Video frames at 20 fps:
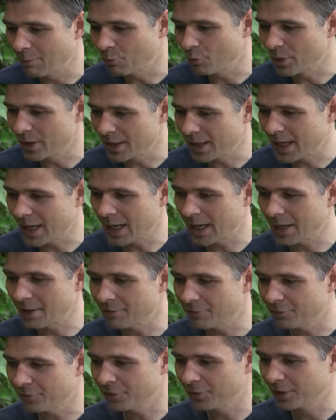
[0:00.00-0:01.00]
We
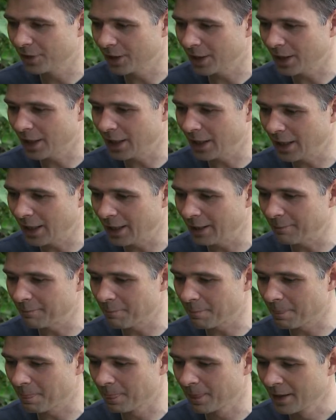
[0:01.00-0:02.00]
have
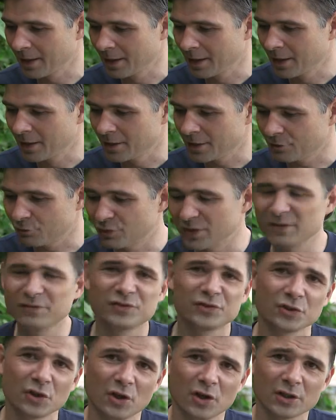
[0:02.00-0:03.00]
the reef
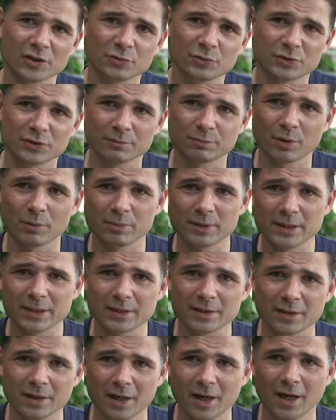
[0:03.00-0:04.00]
sharks, which are probably